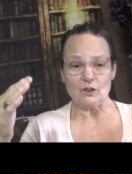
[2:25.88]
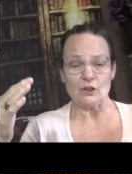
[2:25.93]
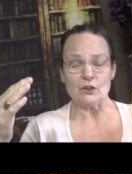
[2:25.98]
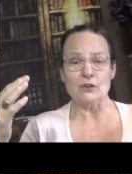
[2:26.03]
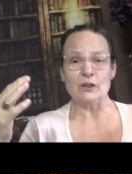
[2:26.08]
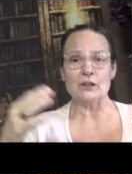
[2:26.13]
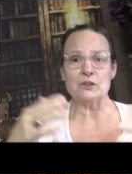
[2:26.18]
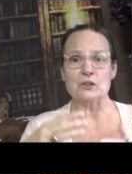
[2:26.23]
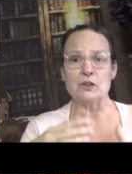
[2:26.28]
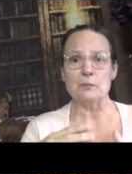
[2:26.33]

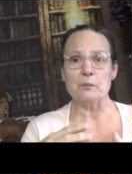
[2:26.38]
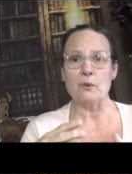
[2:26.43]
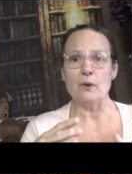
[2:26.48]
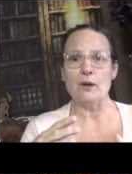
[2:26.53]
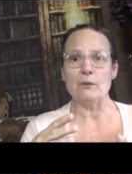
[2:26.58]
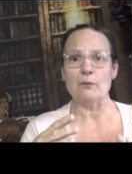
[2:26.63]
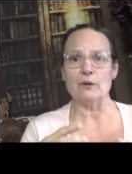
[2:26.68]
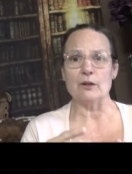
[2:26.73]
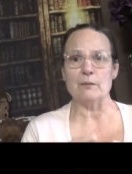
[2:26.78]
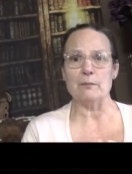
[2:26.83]
you get to a
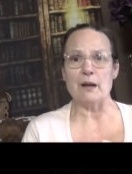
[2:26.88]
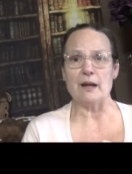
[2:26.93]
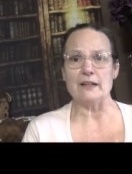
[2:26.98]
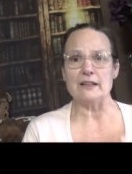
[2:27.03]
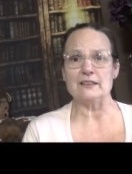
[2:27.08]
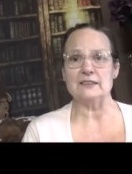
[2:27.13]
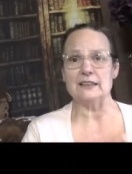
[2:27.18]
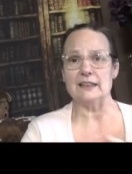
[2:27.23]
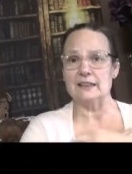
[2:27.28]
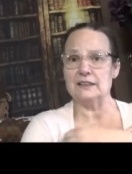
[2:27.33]
point where your
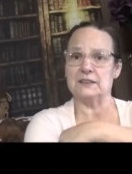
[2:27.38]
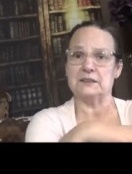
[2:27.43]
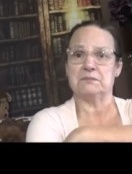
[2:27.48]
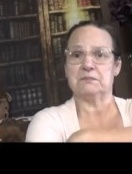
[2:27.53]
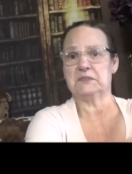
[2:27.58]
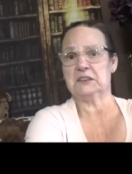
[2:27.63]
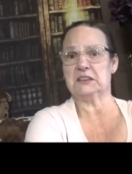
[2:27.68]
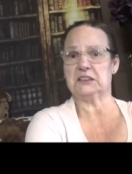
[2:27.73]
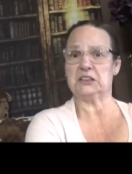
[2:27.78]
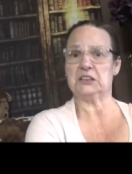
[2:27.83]
body says,
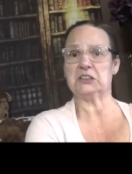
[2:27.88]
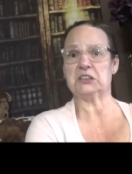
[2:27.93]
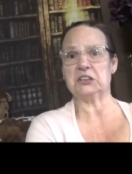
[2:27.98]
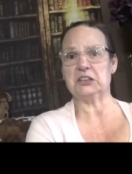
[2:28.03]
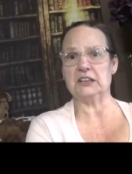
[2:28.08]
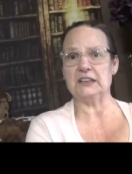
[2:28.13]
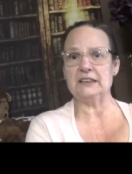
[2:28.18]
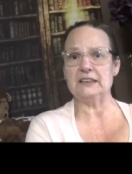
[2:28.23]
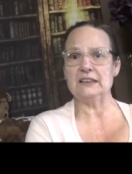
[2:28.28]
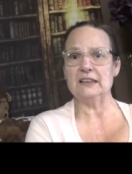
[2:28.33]
this is
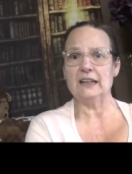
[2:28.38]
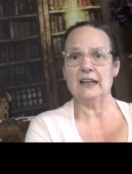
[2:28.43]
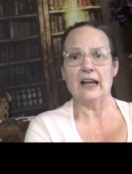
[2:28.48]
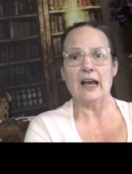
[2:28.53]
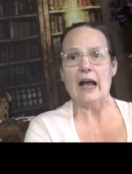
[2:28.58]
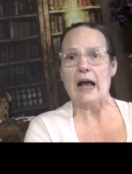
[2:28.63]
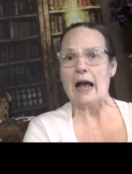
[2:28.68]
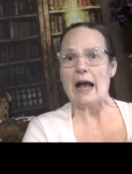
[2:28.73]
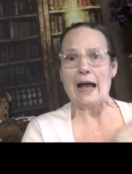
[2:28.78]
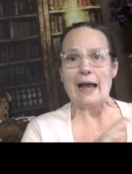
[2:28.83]
good.
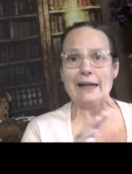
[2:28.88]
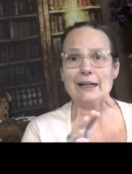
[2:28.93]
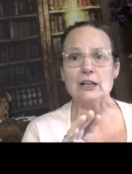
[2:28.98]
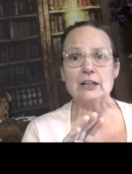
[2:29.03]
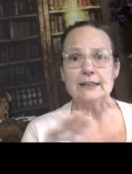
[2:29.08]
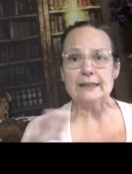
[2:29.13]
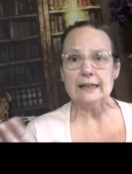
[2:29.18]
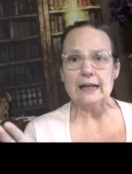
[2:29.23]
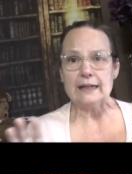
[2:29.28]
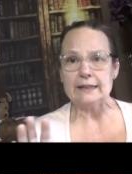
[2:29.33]
I
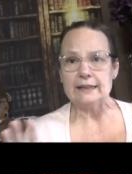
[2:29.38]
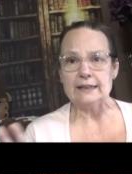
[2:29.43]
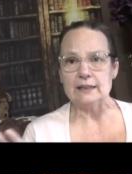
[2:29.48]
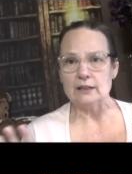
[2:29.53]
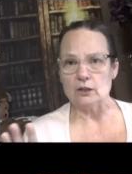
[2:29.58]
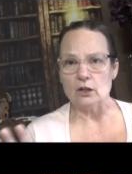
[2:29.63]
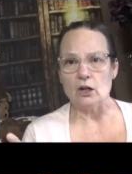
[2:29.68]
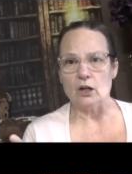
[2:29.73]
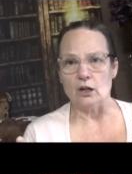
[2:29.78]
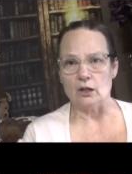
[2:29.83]
could not eat
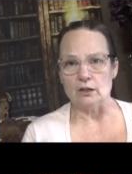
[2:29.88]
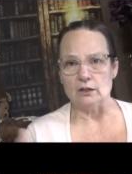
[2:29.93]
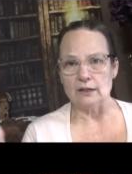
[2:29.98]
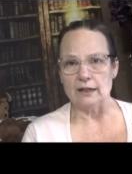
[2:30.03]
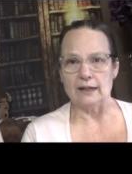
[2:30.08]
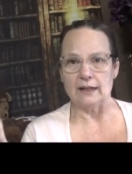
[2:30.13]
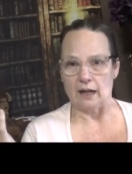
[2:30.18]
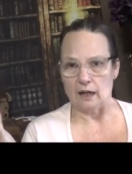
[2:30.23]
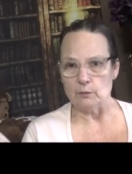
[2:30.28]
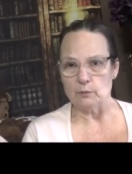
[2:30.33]
at all
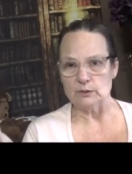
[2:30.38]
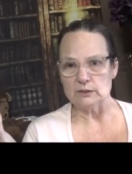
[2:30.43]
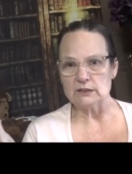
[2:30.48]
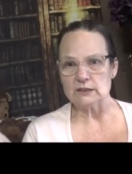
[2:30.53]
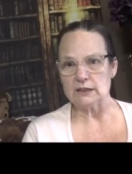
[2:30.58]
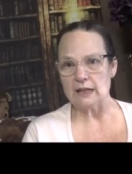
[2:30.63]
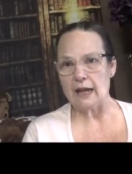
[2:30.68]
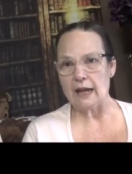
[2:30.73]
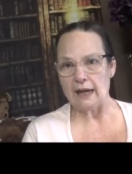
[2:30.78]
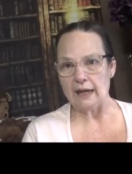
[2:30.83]
and I would
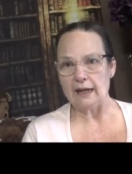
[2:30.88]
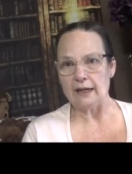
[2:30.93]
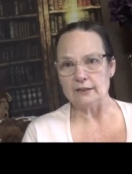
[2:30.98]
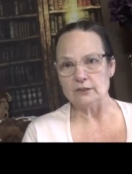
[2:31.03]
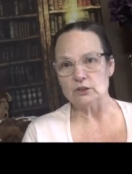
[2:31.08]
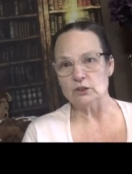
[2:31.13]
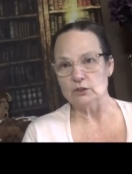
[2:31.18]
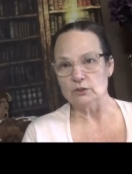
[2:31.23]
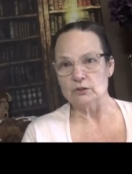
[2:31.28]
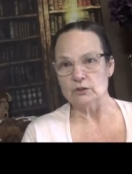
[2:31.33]
stay
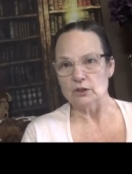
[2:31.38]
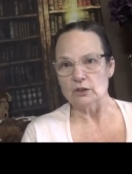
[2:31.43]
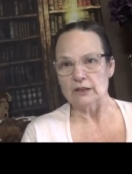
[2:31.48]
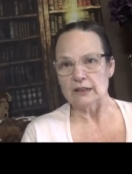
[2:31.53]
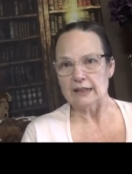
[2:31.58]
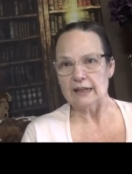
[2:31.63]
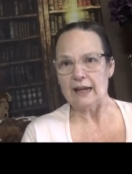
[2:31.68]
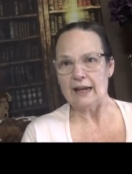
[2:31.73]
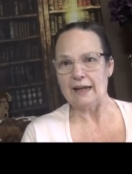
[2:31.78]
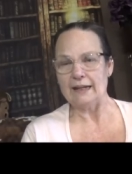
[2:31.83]
at
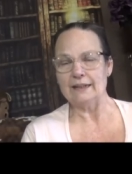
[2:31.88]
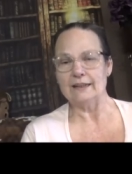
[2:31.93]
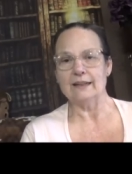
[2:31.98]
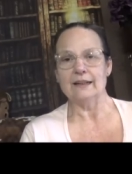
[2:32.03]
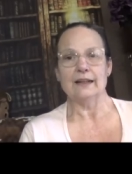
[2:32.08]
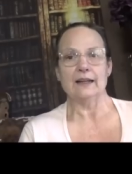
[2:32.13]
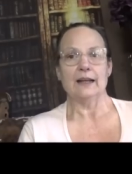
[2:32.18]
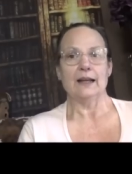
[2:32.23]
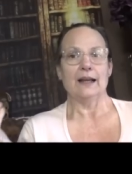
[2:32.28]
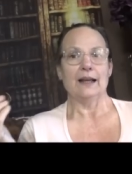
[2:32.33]
238.
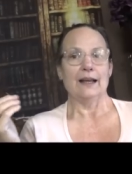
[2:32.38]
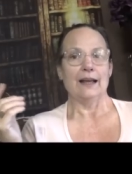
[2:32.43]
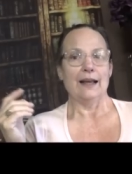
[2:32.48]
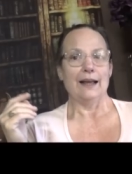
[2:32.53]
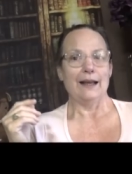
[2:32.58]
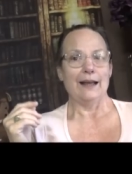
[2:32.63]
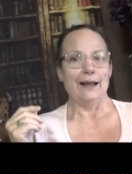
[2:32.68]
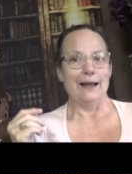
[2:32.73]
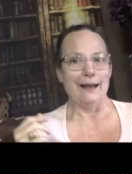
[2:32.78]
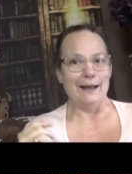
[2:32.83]

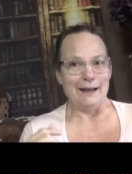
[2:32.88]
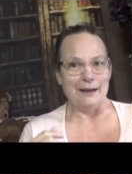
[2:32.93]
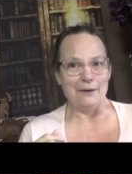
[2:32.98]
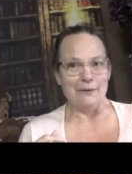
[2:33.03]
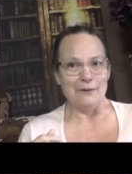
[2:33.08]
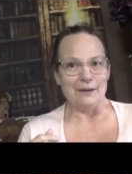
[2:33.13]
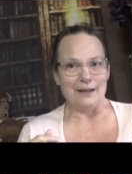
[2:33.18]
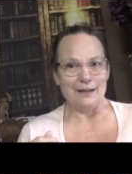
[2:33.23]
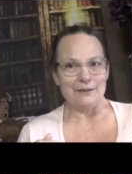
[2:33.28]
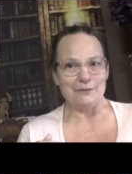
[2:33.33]

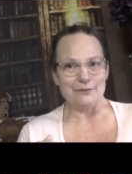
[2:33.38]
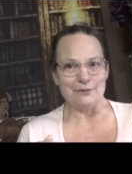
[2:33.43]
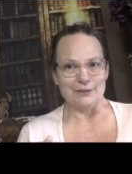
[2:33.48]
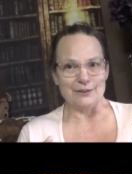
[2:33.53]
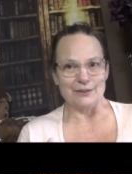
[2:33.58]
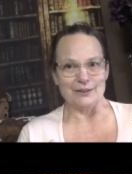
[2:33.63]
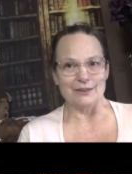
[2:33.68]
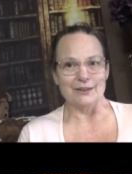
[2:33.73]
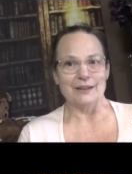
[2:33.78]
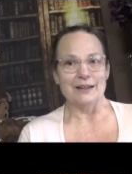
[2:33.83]

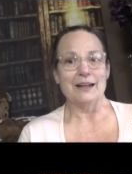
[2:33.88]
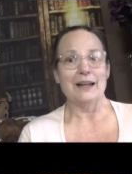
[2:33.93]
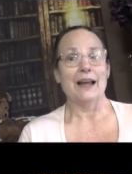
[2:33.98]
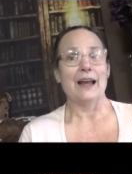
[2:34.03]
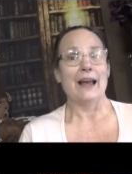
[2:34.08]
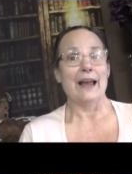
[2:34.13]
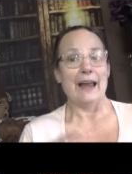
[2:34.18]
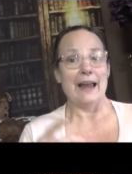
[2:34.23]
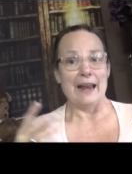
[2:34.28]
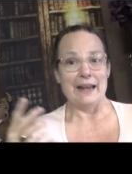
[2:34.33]
However,
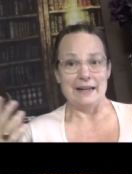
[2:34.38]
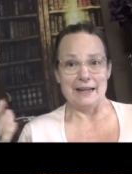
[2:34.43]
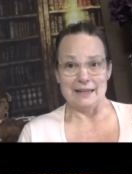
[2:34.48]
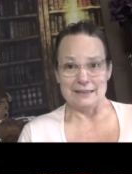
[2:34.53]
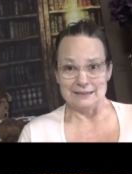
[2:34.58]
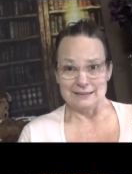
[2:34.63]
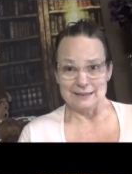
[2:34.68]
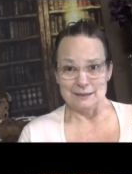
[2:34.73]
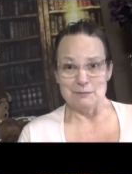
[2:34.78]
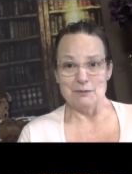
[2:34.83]
and
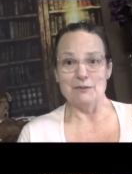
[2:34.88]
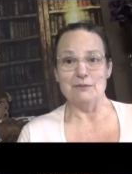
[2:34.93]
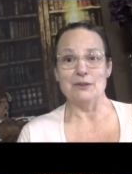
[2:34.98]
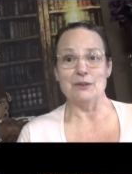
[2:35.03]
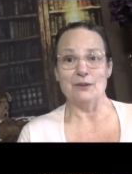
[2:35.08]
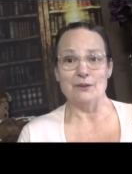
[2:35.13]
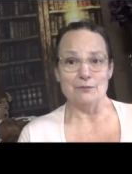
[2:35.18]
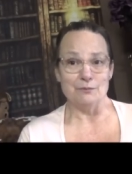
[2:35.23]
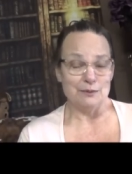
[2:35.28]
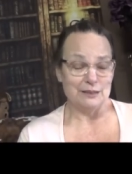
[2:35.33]
as some of
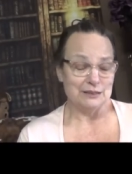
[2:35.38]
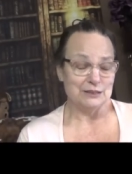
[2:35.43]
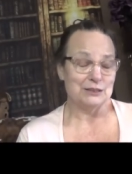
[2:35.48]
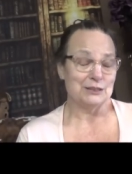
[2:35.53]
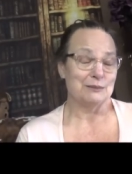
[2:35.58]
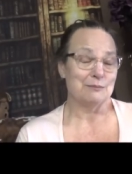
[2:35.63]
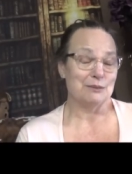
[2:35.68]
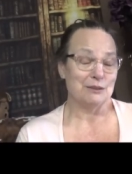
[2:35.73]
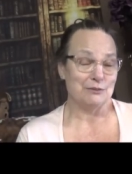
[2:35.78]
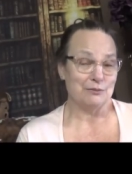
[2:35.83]
you have
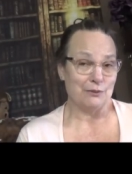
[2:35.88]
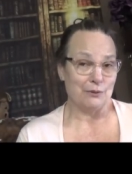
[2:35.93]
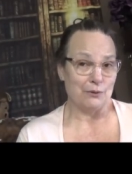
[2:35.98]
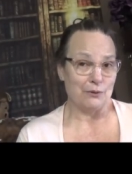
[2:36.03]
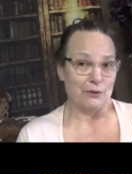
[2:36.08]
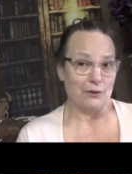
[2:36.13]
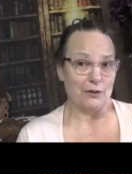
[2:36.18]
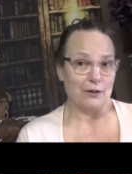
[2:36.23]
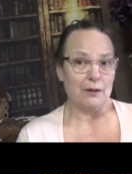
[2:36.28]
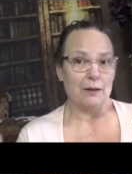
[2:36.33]
mentioned
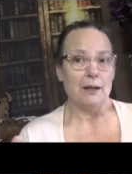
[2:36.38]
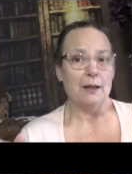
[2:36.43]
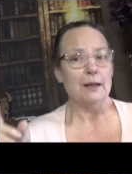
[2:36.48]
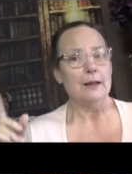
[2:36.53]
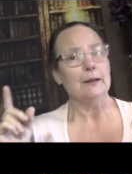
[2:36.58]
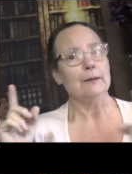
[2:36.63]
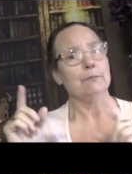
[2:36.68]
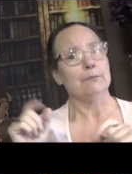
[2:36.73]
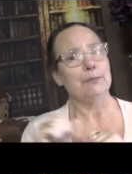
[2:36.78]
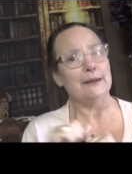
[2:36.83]
before,
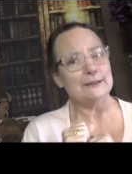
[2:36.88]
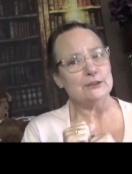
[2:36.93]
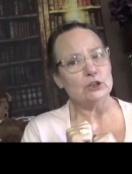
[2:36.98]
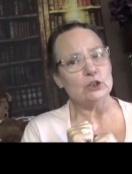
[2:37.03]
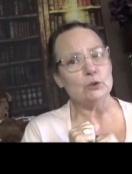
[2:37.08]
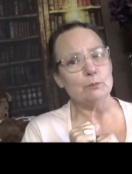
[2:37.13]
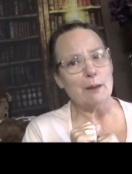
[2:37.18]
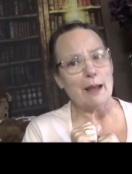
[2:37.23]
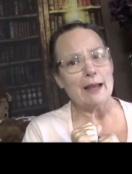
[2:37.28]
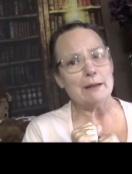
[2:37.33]
but
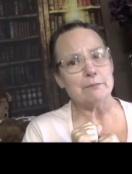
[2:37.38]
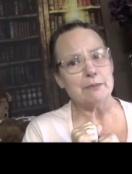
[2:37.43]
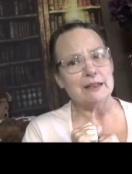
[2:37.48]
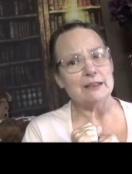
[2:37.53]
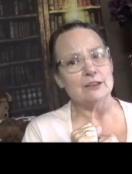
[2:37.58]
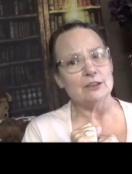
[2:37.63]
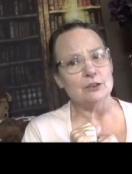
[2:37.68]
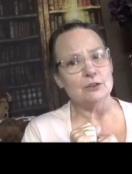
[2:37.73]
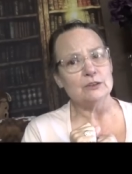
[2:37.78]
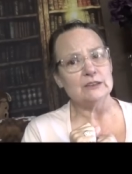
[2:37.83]
you might be
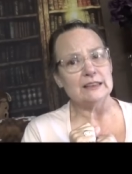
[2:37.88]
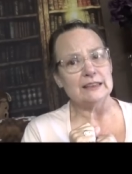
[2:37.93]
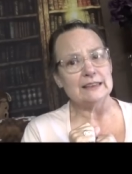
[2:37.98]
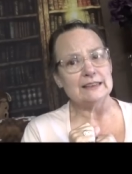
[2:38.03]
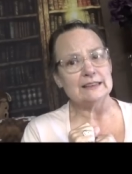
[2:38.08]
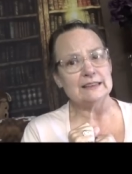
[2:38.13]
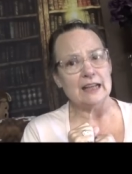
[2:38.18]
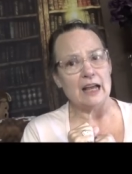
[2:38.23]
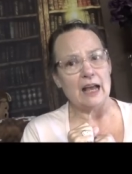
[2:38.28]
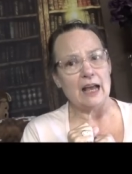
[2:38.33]

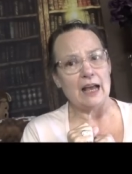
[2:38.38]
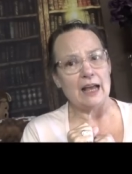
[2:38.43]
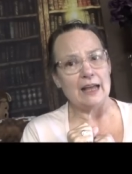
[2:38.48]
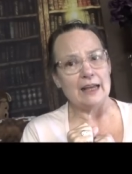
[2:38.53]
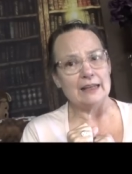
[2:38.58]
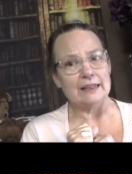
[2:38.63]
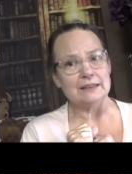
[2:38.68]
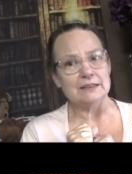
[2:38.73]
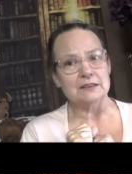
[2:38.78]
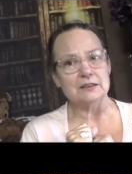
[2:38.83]
losing
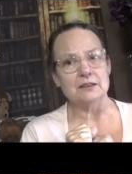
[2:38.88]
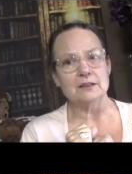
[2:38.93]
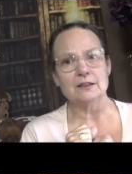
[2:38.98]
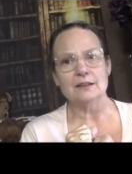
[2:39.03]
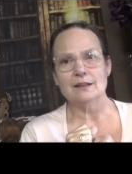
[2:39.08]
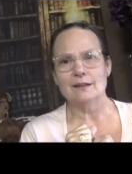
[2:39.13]
size.